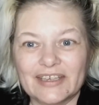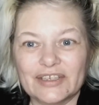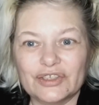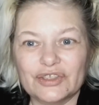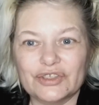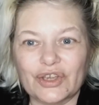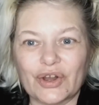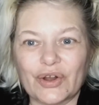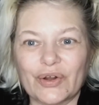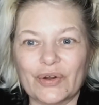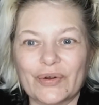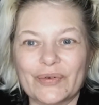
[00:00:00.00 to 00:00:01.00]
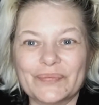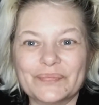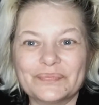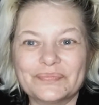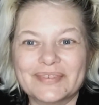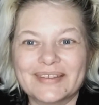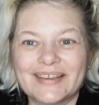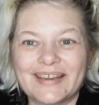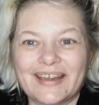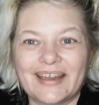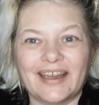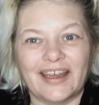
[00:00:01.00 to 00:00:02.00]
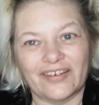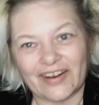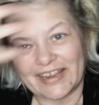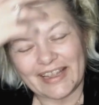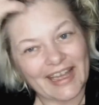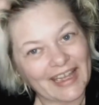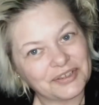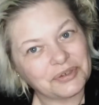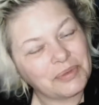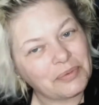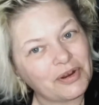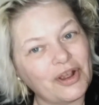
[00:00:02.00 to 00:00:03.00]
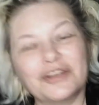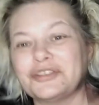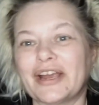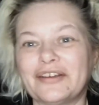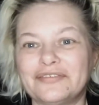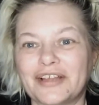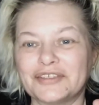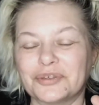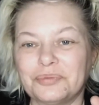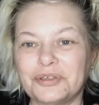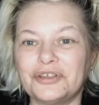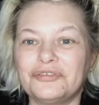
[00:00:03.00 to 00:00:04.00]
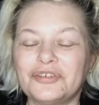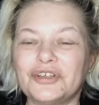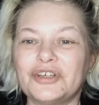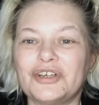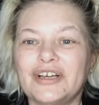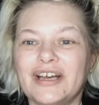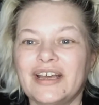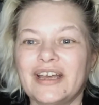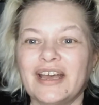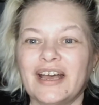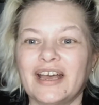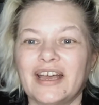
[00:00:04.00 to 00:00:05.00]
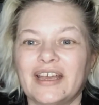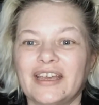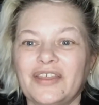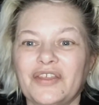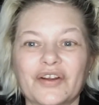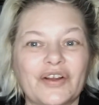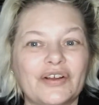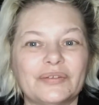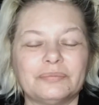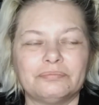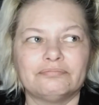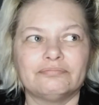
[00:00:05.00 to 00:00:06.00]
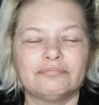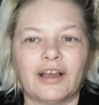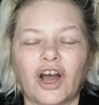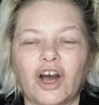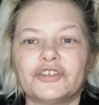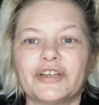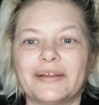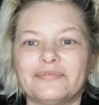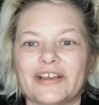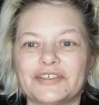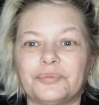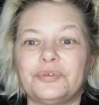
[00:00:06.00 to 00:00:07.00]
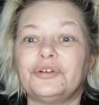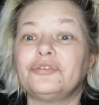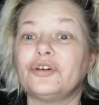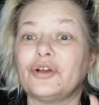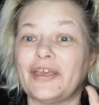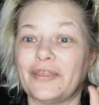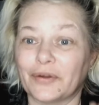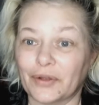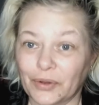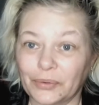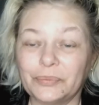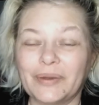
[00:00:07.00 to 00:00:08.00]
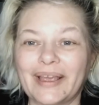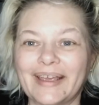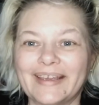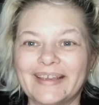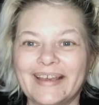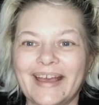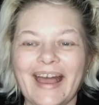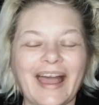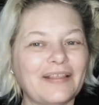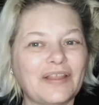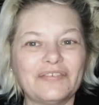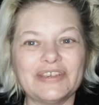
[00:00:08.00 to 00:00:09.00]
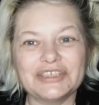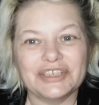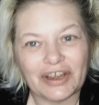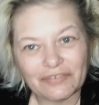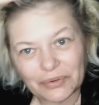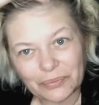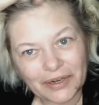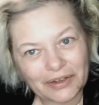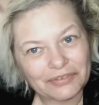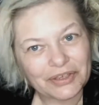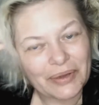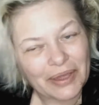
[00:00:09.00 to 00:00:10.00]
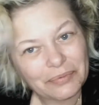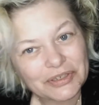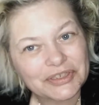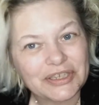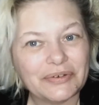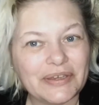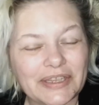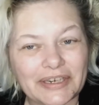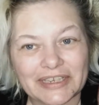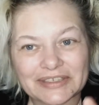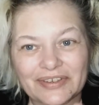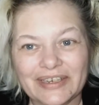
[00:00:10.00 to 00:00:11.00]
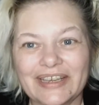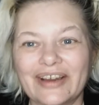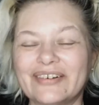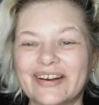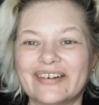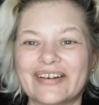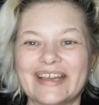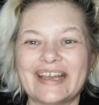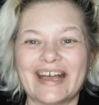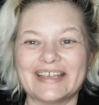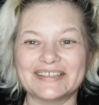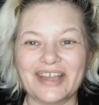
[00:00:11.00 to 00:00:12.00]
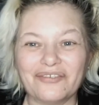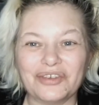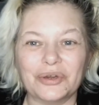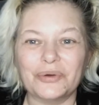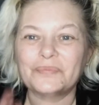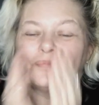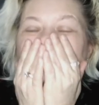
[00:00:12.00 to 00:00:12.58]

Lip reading: So, all right, guys. Remember, all dragonflies are beautiful in their own way. I love each and every one of you, and we'll see you in the next video. All right, guys. Love you.